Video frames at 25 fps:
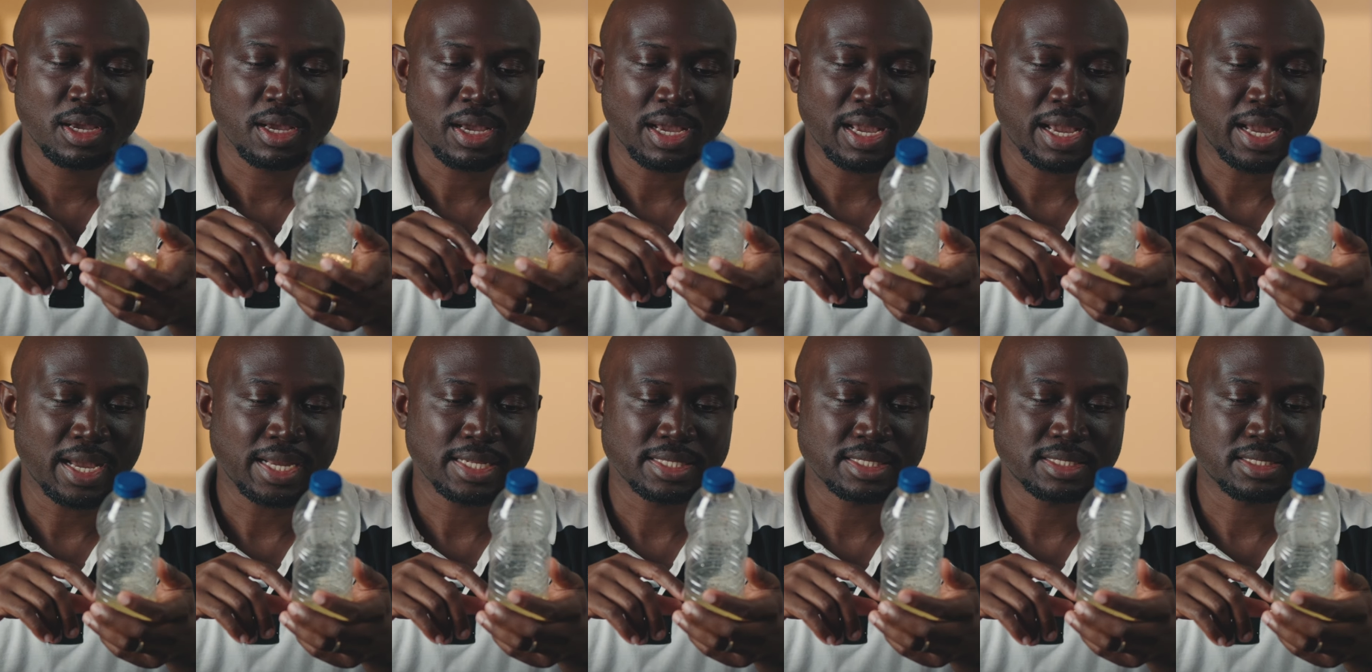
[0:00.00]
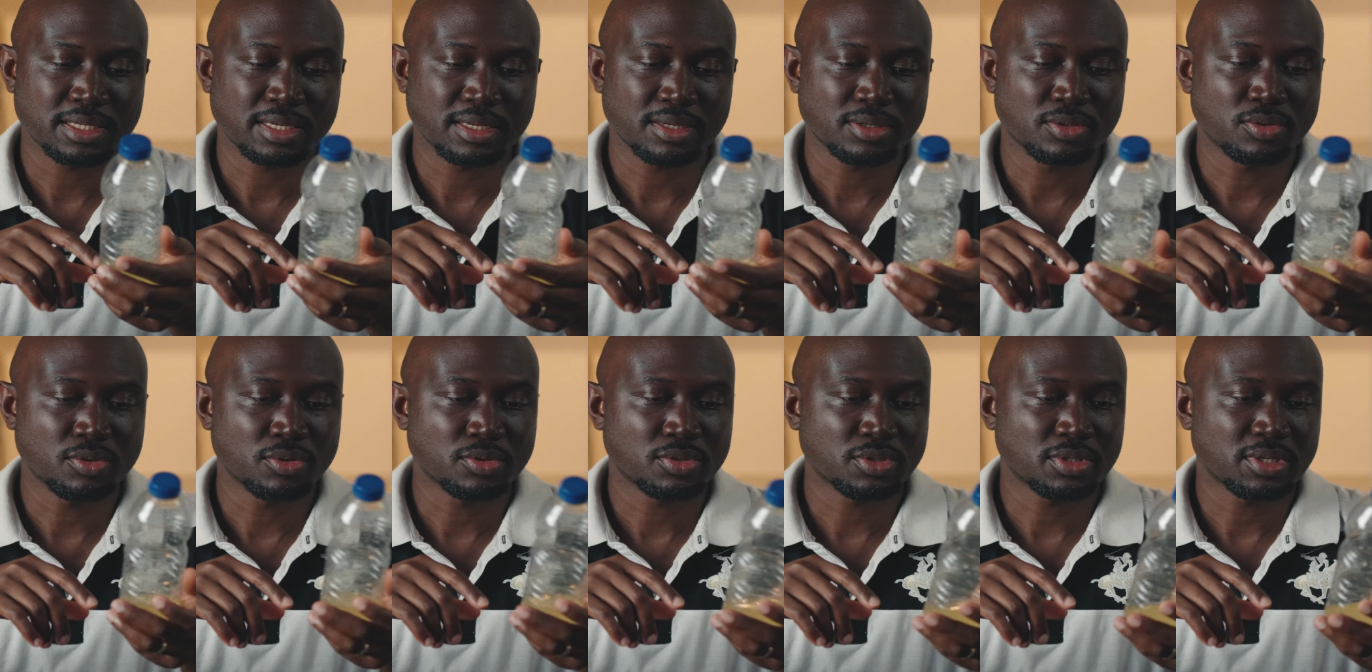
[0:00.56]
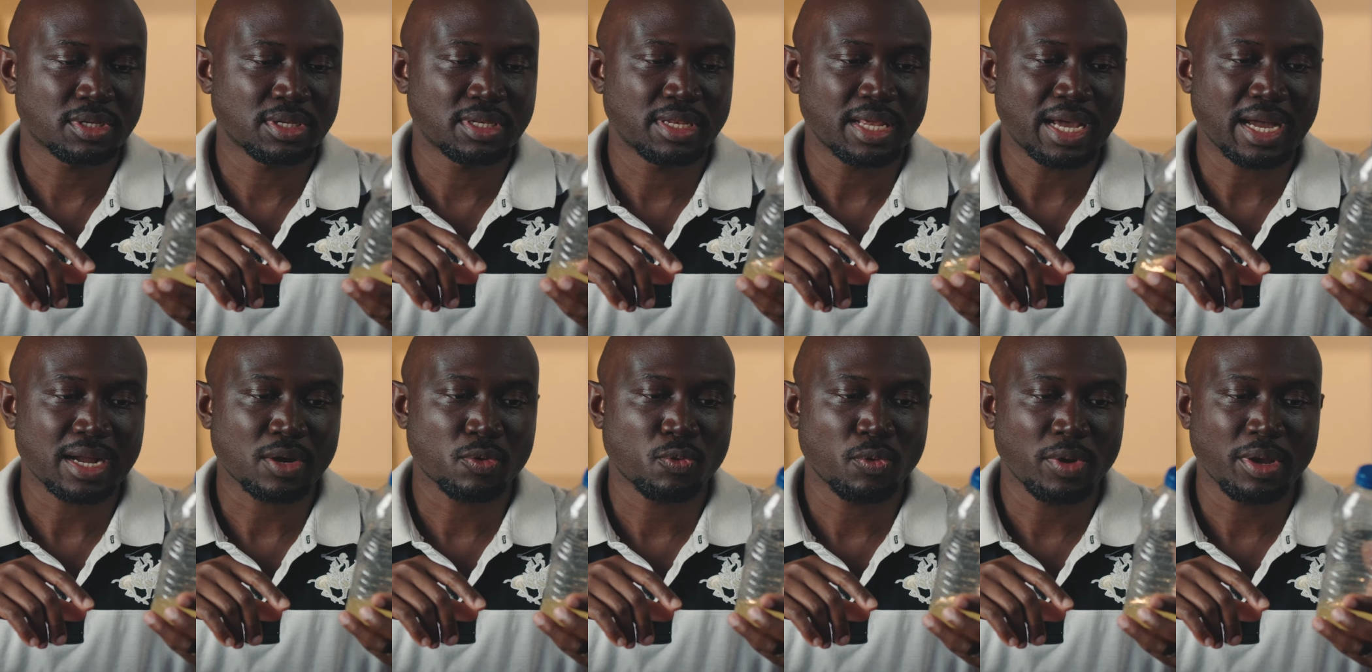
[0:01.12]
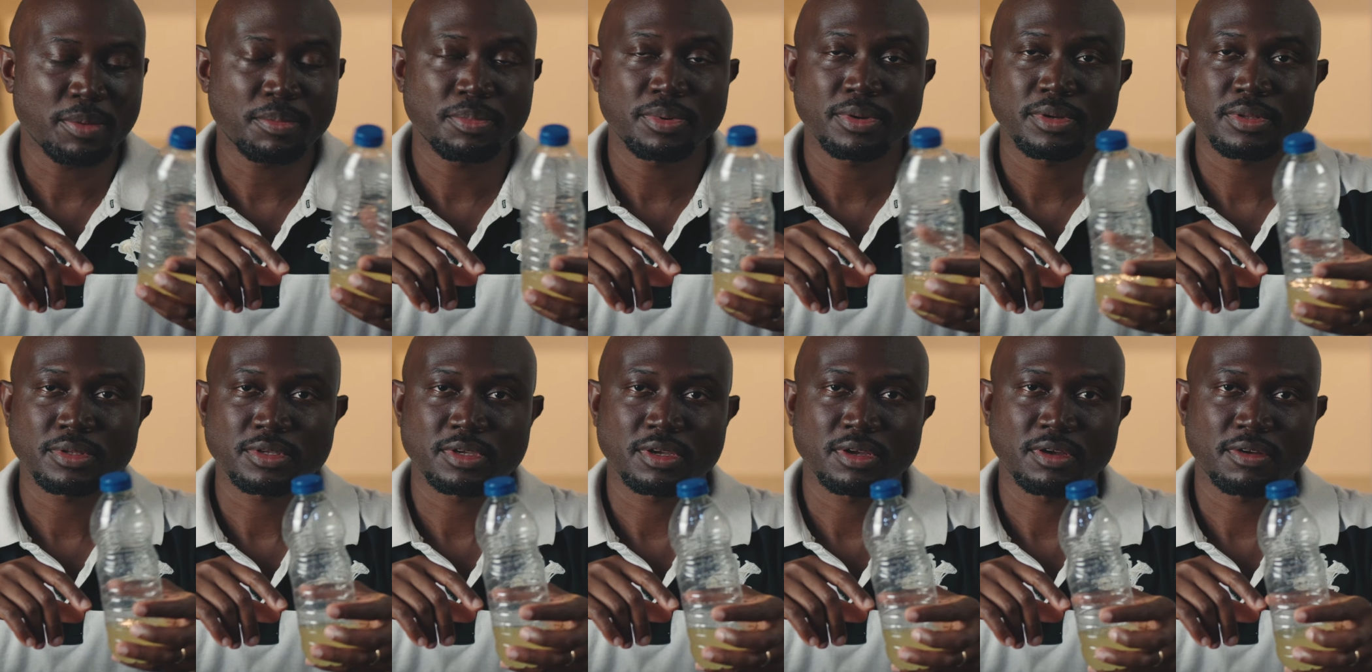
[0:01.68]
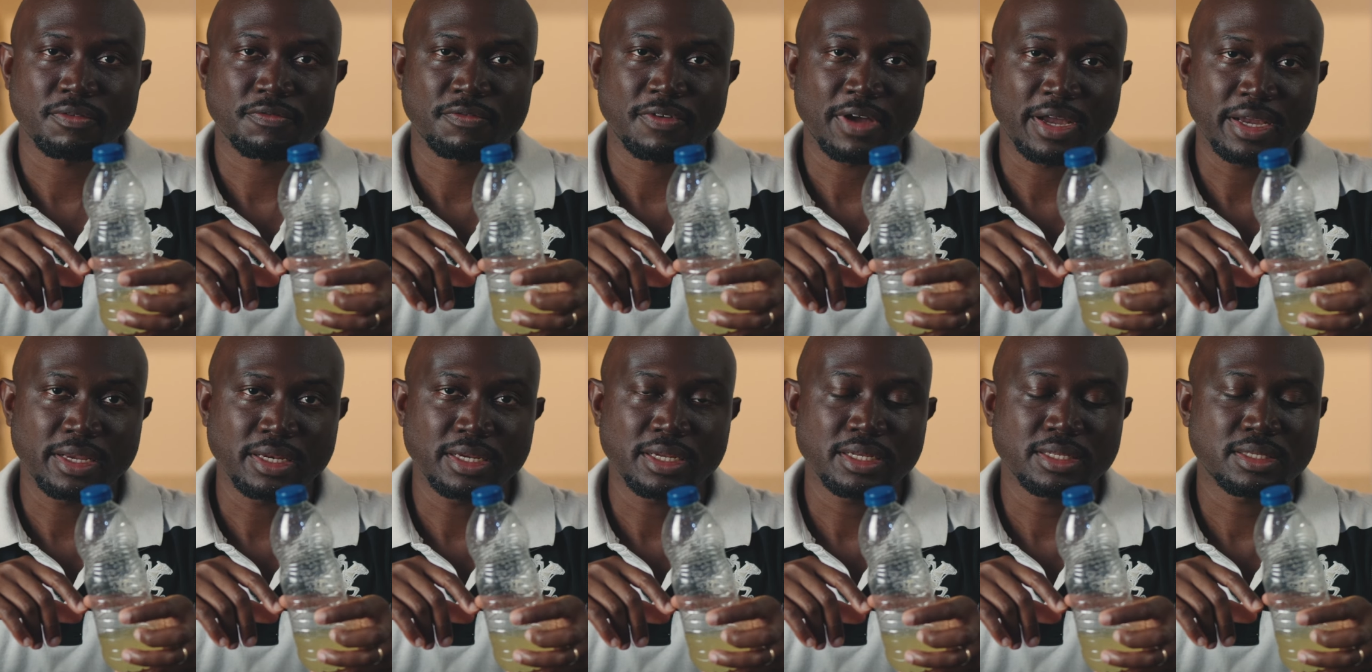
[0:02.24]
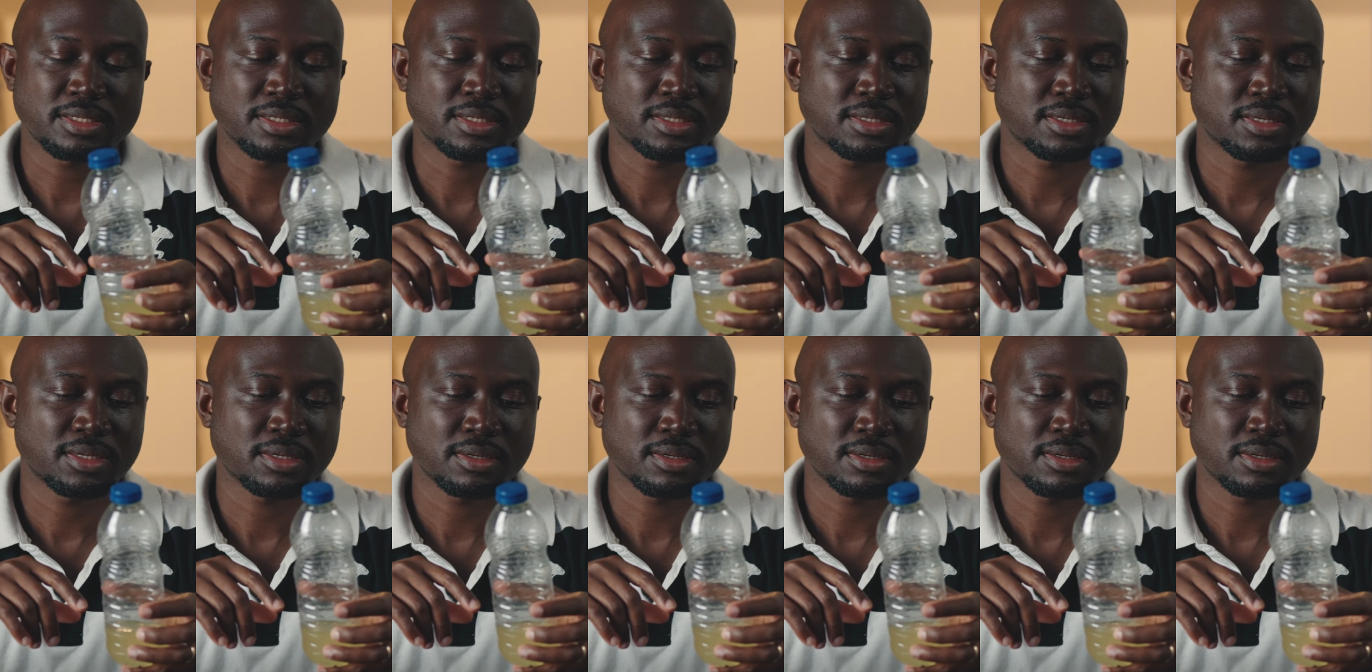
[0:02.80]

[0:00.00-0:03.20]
I had to go to the dark web to find it.